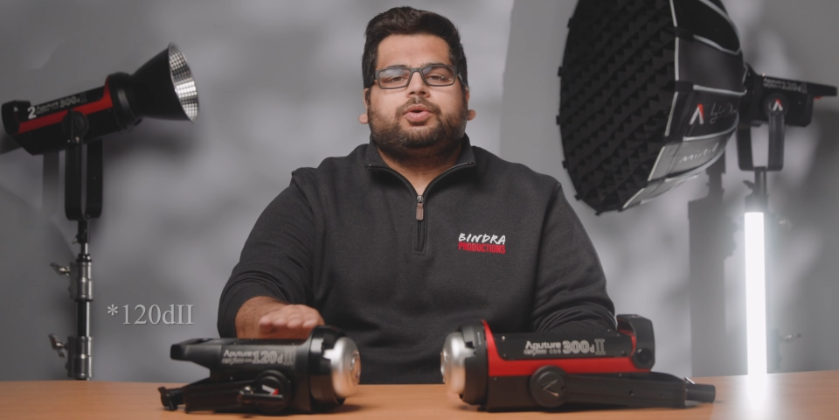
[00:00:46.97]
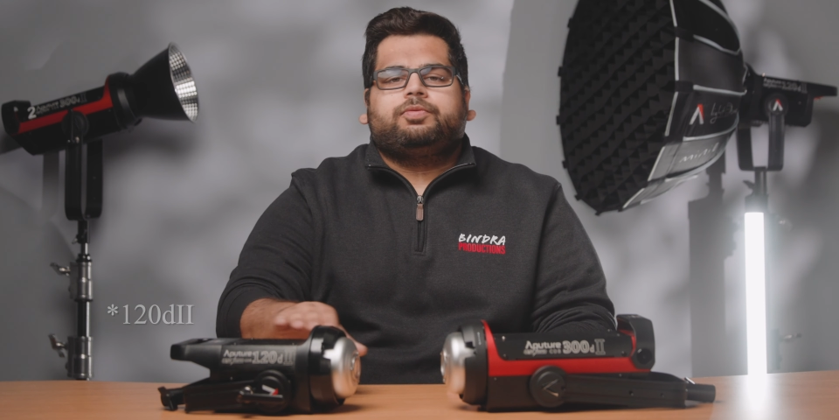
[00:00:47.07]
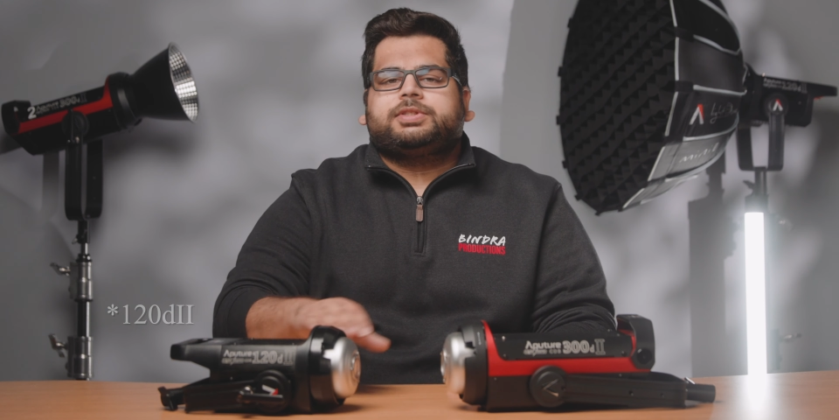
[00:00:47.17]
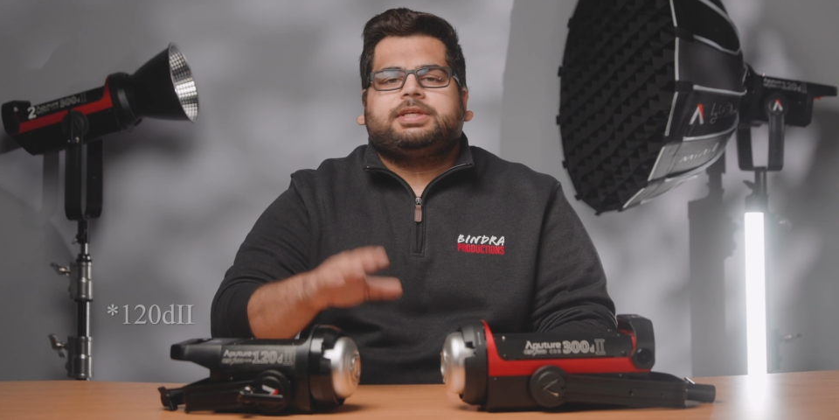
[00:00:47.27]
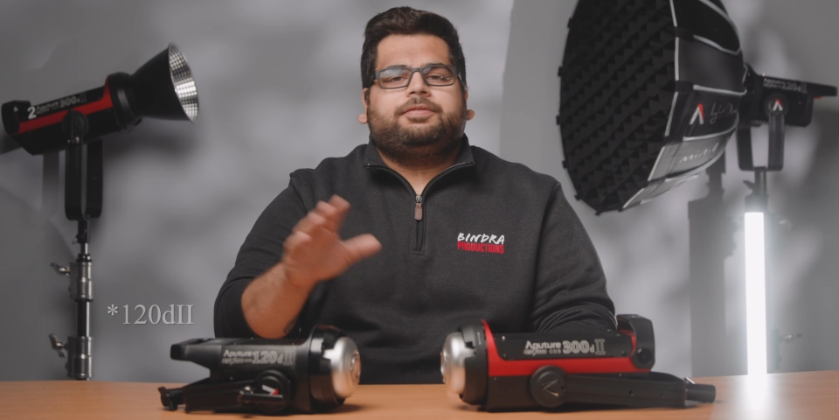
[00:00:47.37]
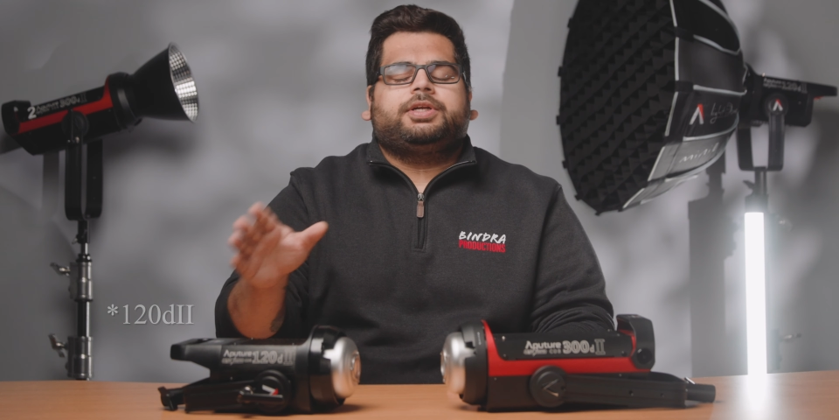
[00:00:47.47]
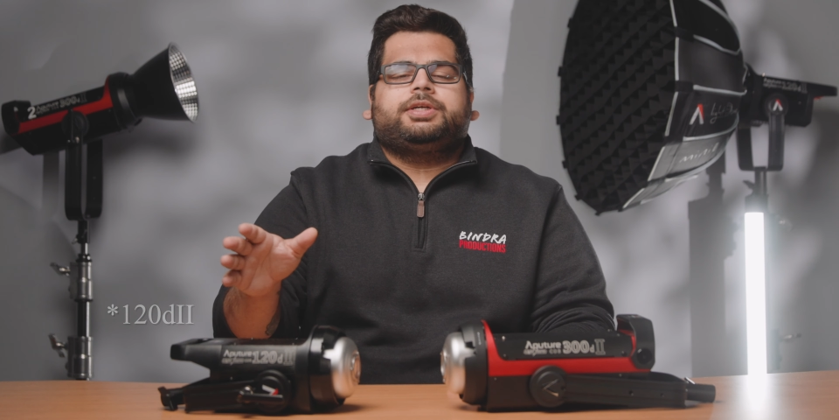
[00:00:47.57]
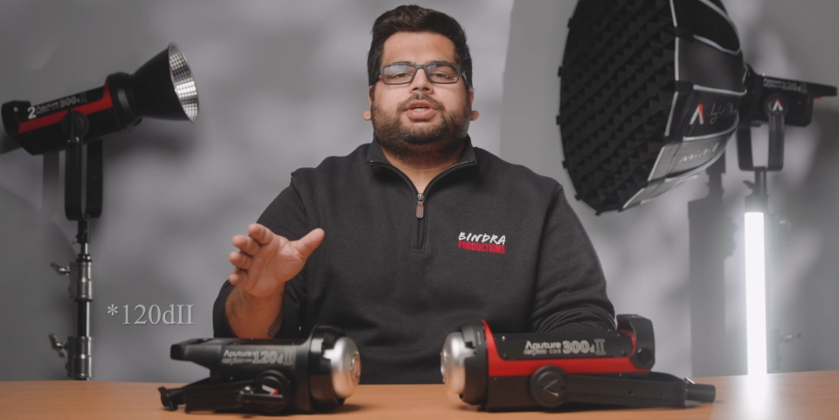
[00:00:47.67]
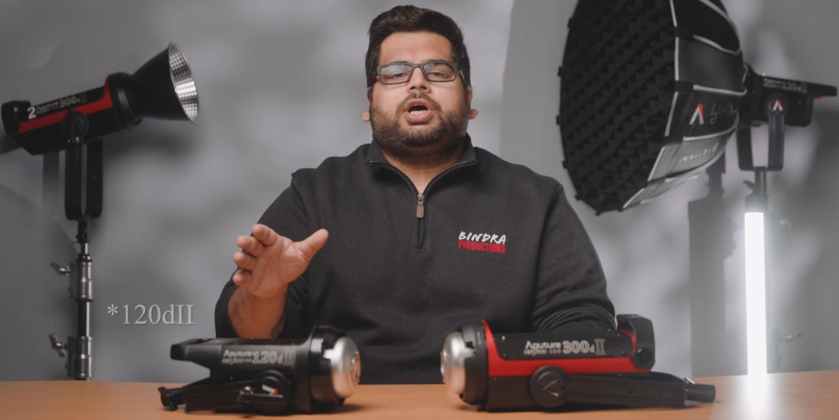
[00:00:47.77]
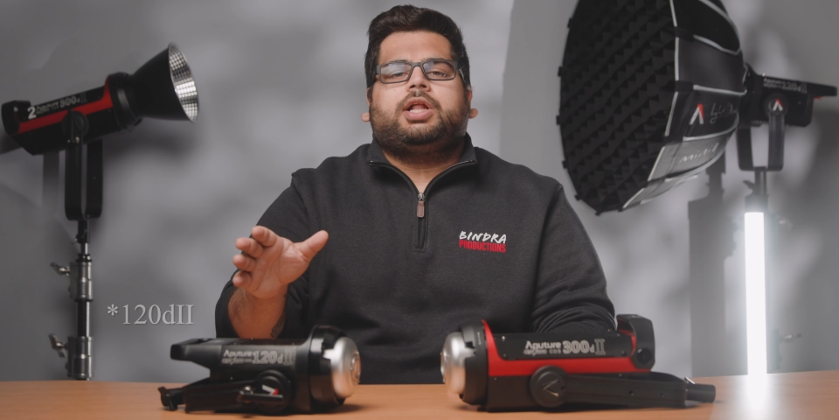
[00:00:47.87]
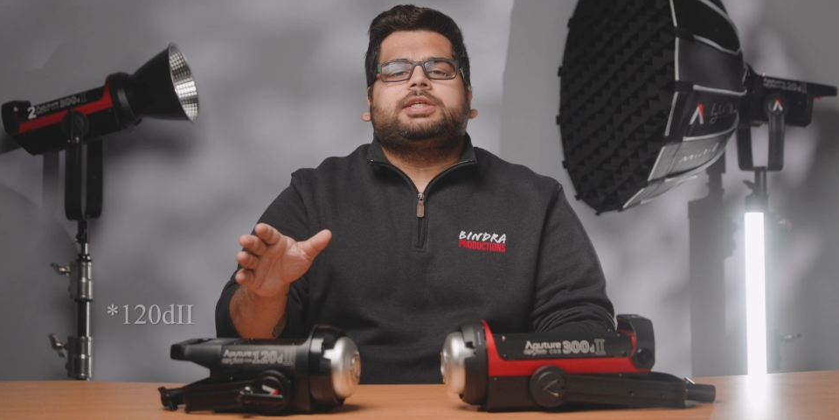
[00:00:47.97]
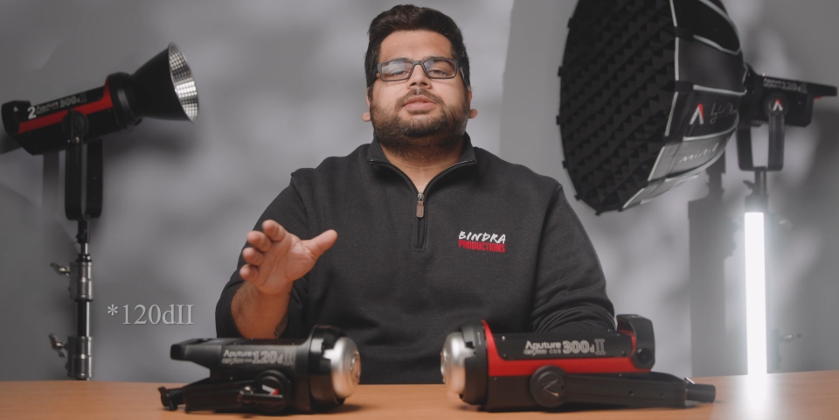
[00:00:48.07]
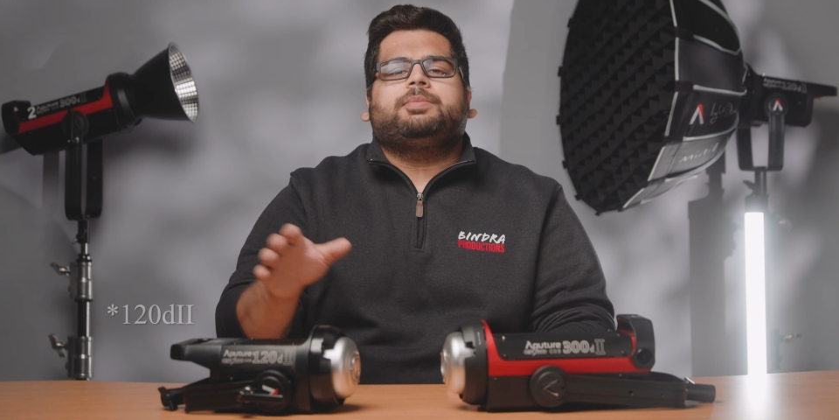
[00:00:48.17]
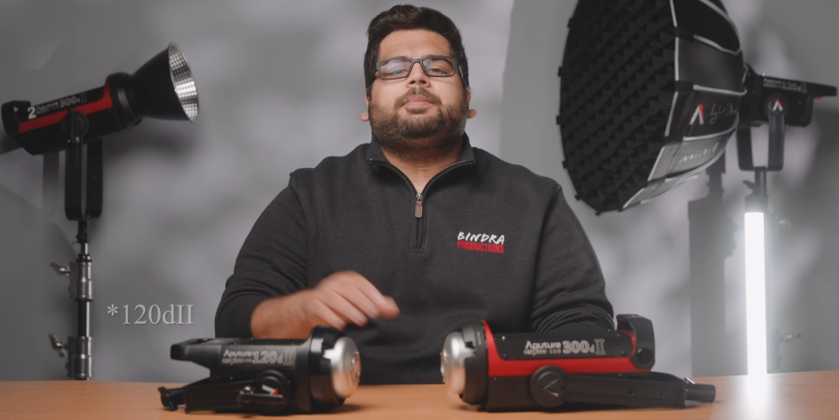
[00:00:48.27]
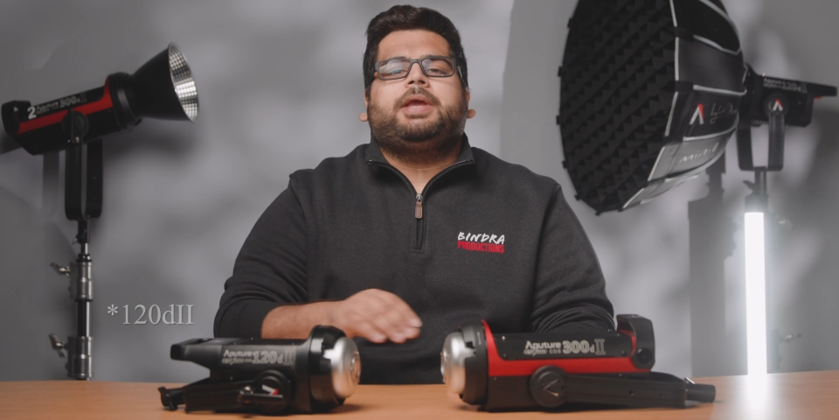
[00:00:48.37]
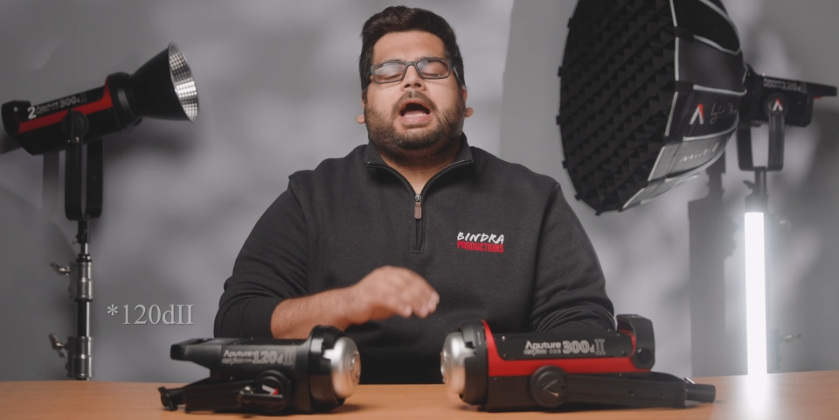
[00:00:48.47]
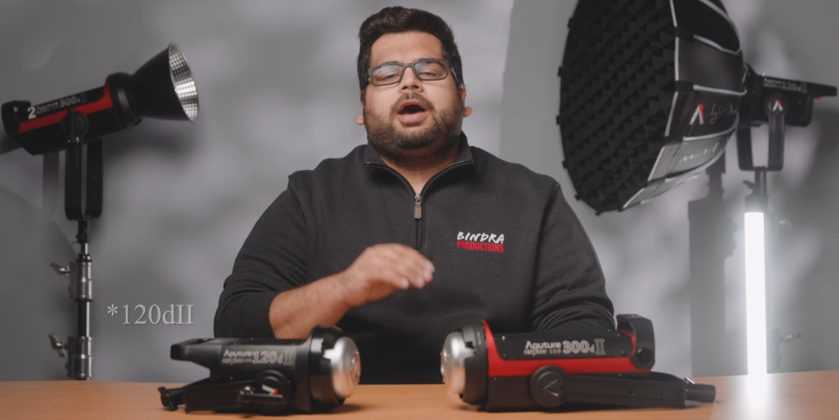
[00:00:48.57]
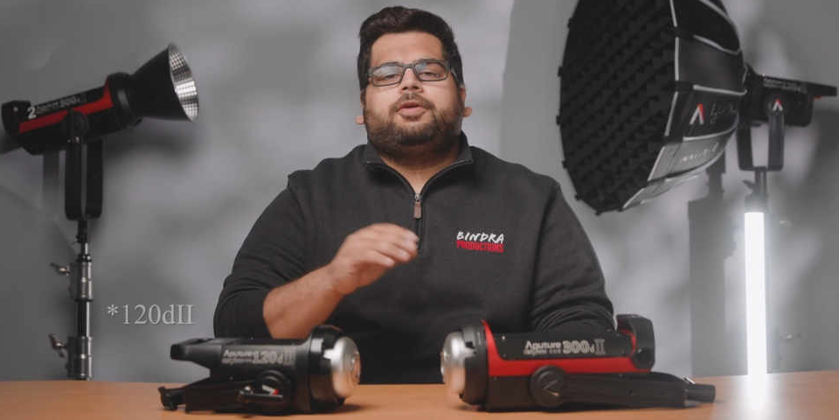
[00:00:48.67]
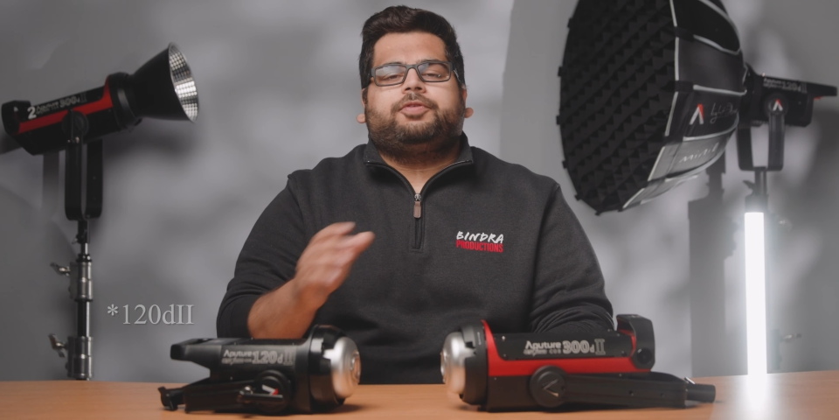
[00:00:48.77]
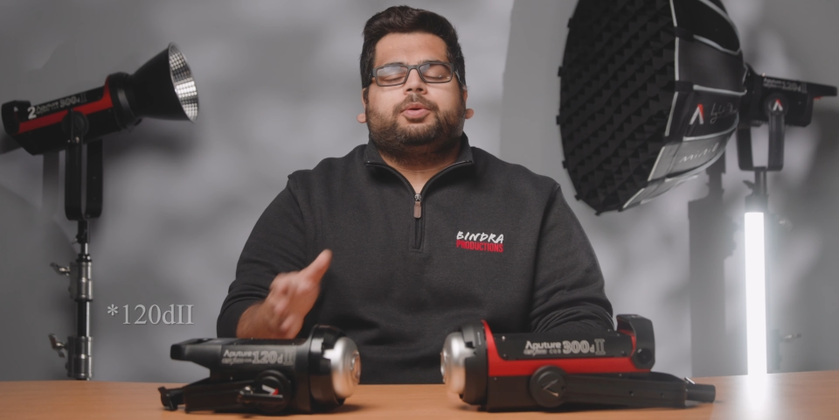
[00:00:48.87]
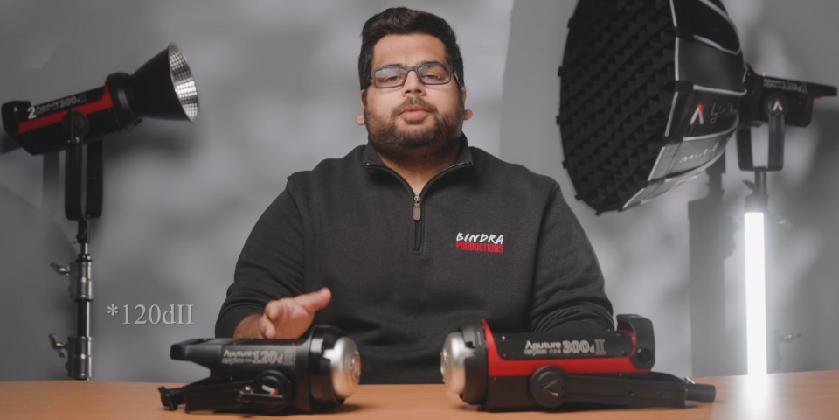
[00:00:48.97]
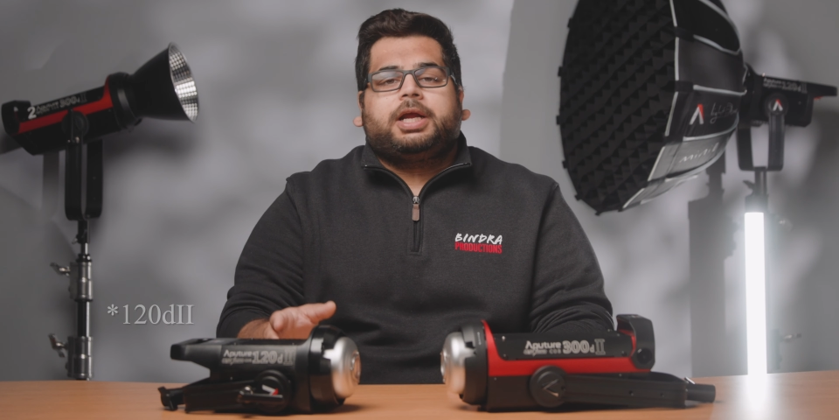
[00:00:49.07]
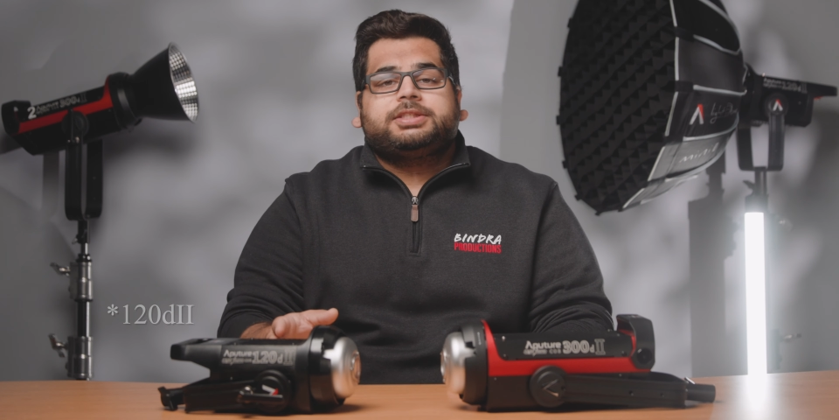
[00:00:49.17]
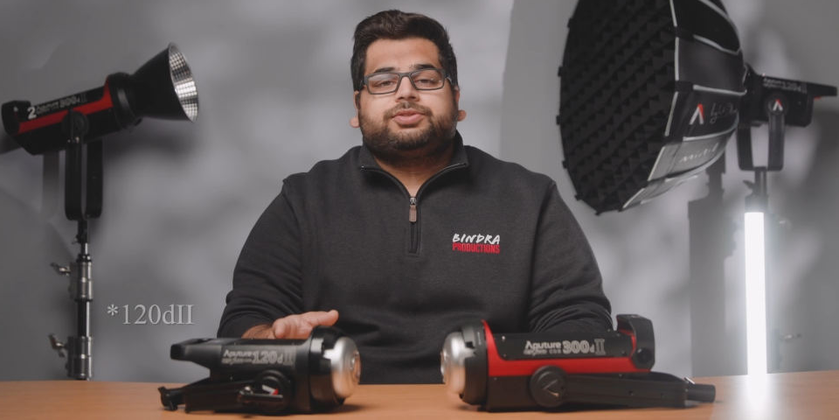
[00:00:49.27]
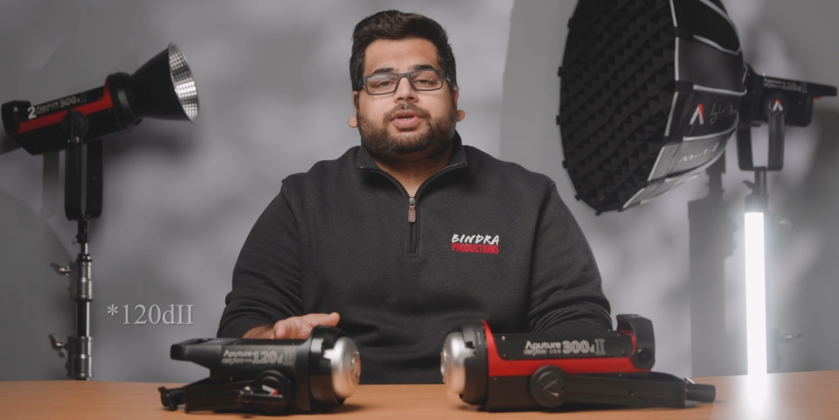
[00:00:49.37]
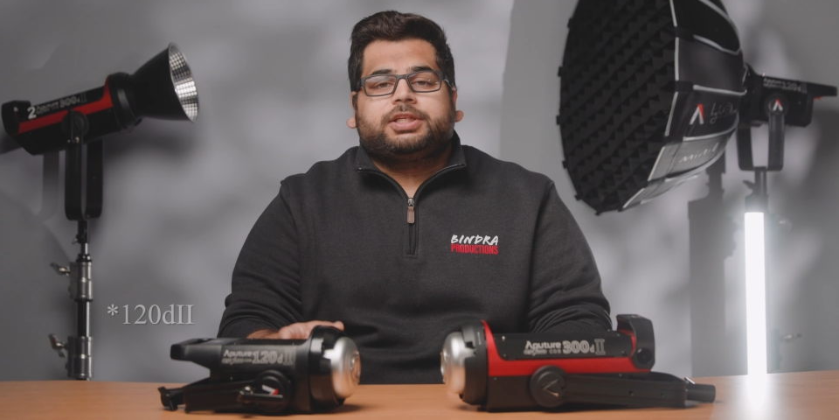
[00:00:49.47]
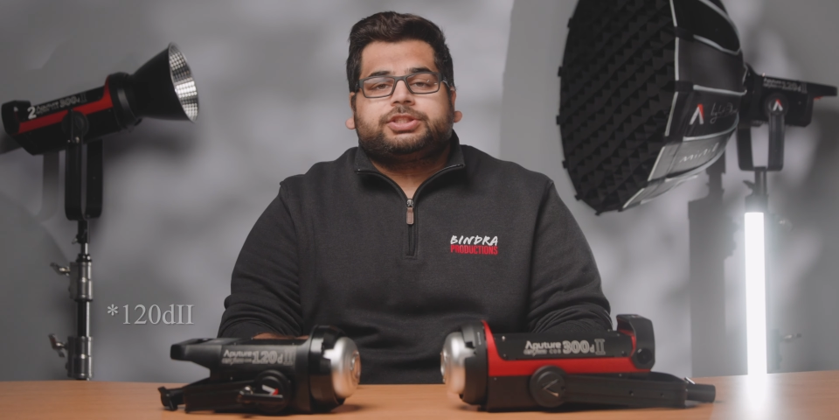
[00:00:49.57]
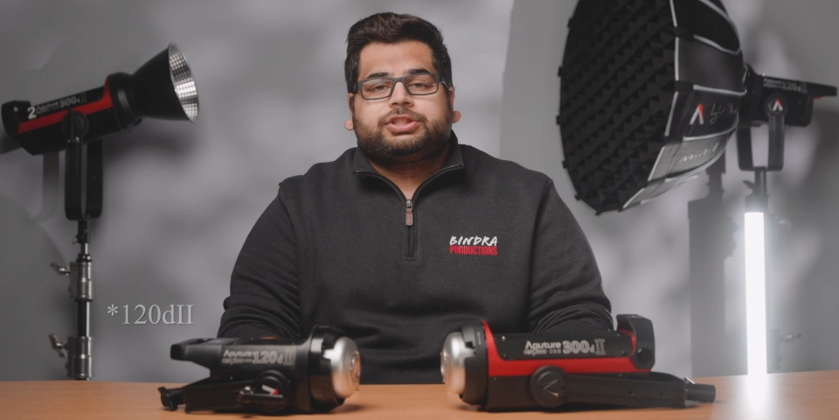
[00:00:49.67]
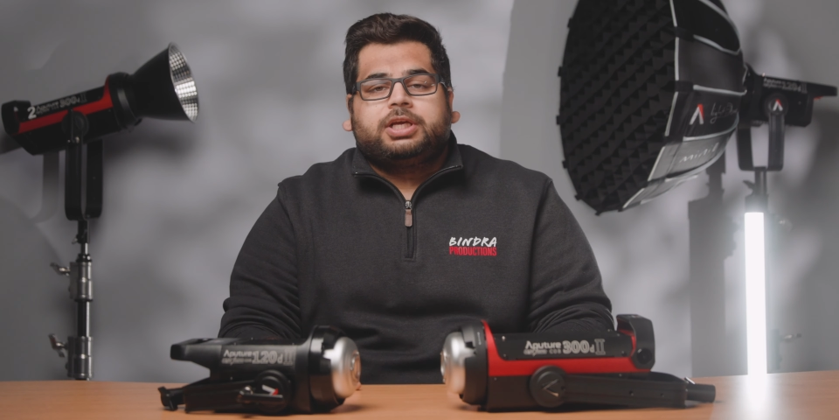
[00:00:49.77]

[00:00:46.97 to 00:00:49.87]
over $700 may be out of your price range.